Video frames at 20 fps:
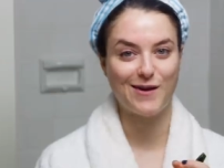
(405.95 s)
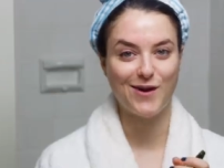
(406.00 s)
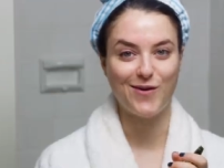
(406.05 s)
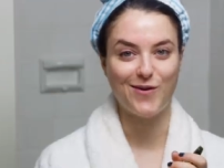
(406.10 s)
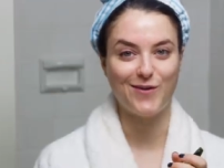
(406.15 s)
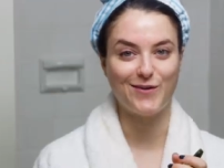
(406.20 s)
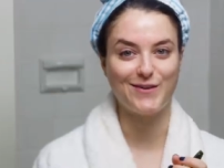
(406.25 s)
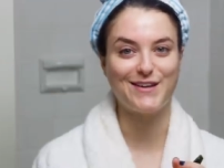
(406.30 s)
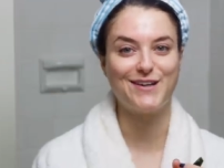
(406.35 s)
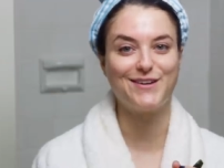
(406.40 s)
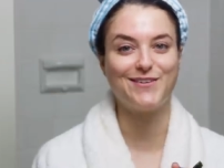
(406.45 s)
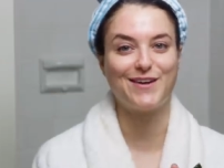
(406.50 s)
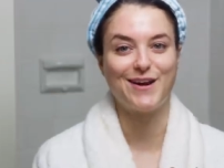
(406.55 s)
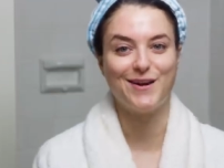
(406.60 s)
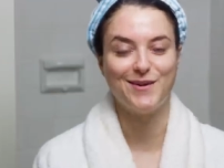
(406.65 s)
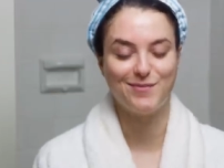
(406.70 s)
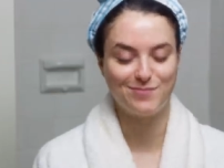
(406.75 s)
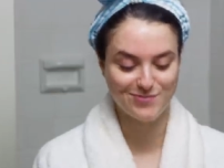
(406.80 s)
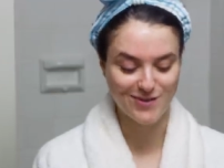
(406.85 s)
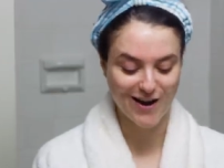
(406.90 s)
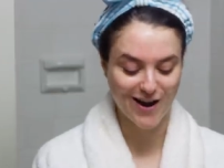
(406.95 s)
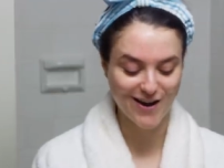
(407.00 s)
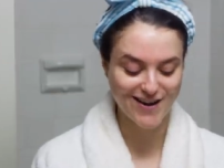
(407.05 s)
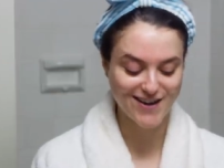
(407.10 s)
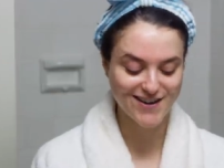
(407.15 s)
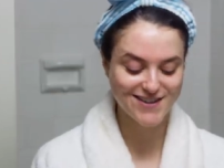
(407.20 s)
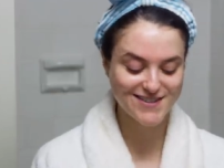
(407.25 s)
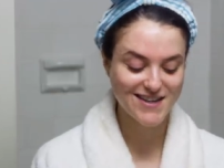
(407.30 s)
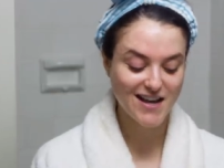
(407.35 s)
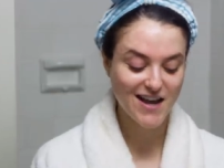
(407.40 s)
my holy grail
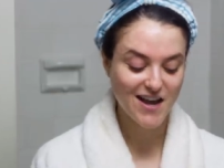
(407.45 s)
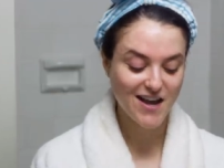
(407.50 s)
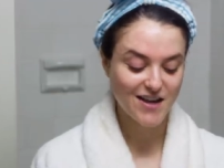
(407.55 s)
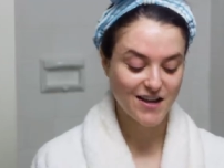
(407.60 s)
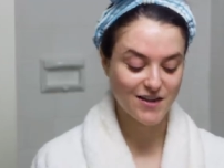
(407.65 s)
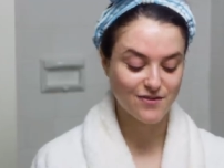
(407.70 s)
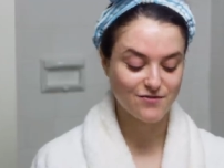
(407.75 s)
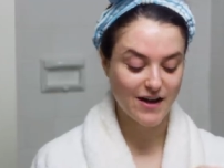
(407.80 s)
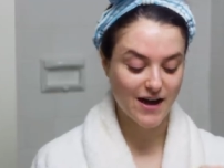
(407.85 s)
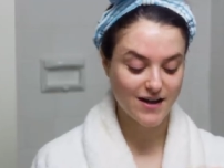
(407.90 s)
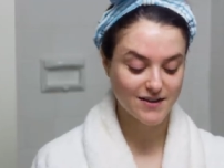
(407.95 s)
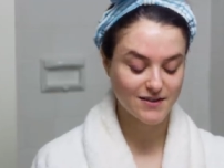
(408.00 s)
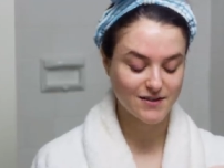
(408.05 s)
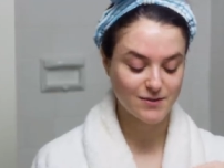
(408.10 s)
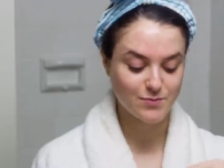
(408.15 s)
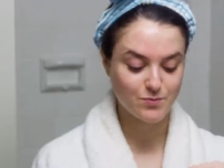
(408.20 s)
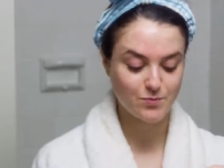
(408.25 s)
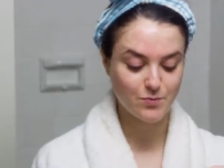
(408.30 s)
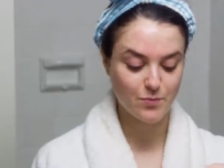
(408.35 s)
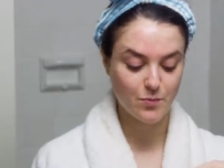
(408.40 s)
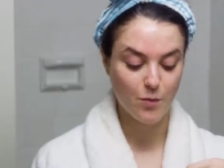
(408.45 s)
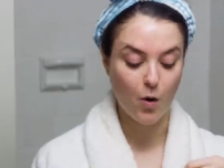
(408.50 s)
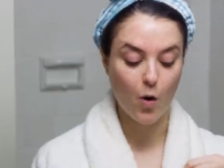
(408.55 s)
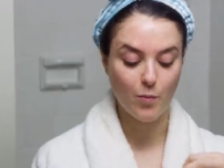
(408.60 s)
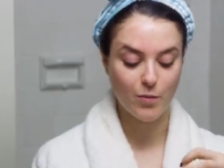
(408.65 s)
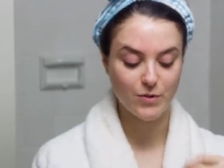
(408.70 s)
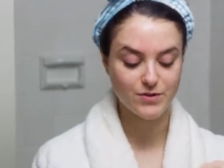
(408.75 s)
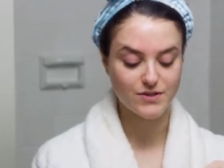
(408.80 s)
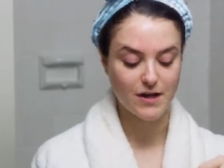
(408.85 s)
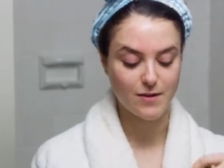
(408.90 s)
products. In fact, it's
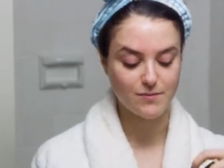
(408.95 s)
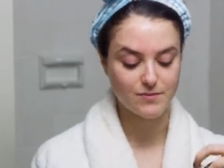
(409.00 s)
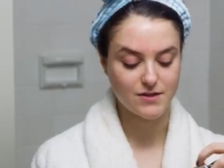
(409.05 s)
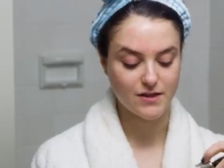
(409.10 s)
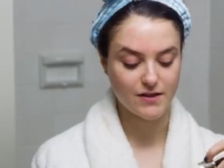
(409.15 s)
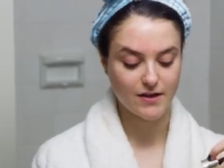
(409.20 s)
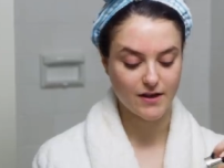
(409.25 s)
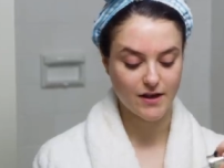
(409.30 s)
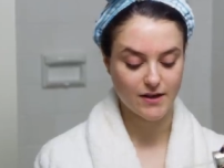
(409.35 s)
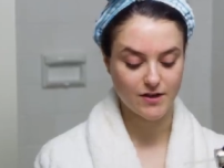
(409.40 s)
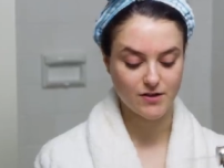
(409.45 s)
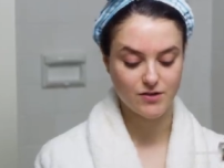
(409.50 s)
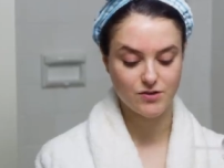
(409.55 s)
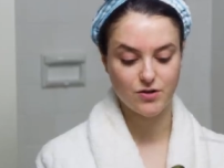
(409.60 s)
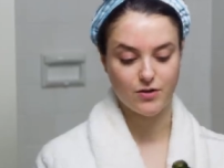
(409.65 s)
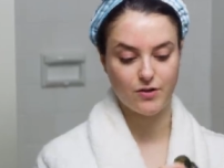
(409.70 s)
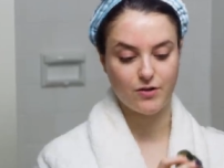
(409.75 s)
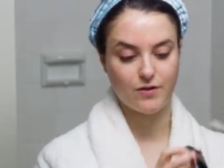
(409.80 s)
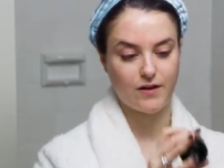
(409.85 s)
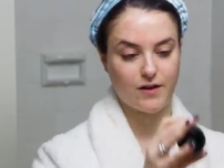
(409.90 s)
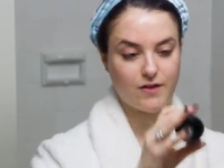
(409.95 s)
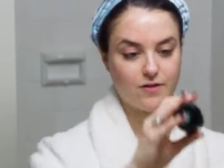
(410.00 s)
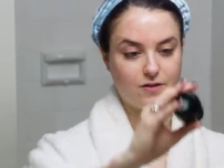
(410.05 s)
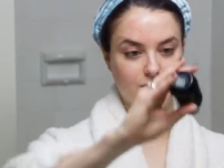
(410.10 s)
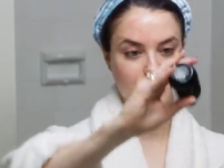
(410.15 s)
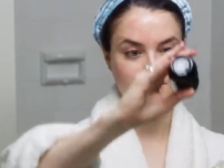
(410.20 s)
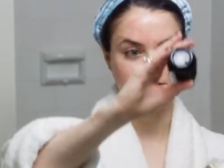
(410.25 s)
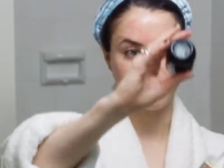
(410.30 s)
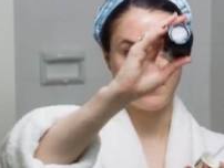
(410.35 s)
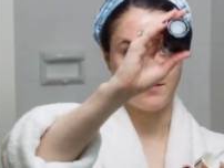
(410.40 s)
almost empty. Like, I can show you, like,
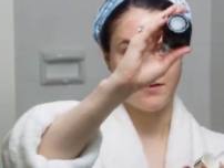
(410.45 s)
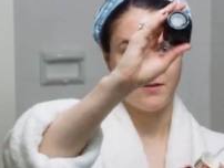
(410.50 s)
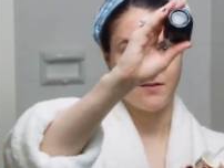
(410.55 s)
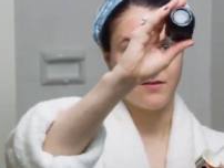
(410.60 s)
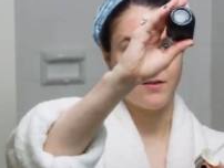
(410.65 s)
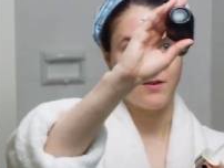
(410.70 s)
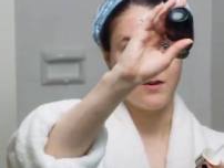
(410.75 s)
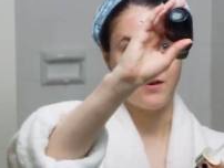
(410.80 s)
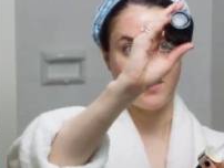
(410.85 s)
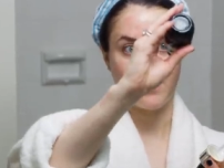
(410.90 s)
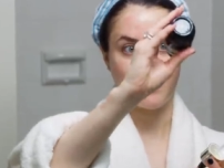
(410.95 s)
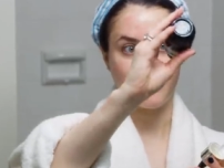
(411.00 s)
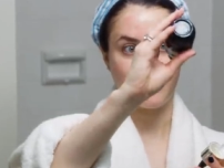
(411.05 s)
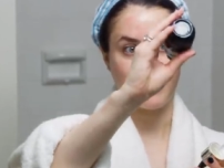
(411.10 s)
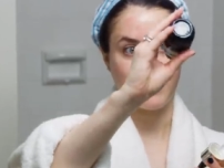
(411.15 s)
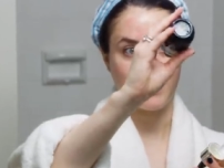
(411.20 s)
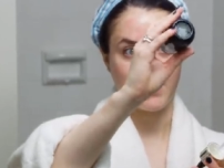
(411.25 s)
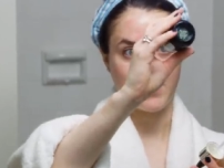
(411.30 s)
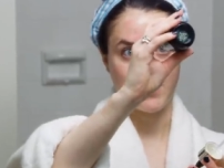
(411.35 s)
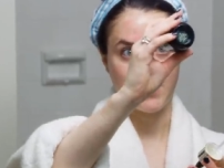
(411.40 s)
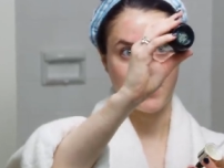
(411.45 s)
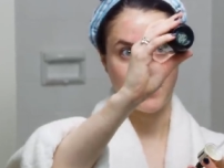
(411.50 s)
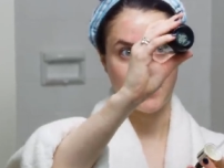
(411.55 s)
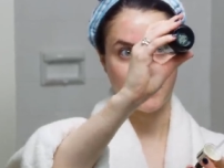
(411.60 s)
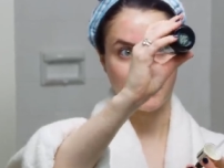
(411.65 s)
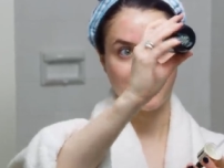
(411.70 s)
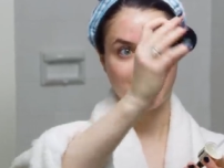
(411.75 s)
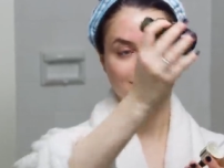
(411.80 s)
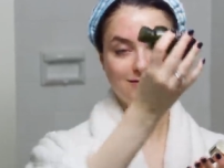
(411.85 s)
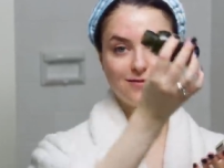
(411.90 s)
there's nothing in here.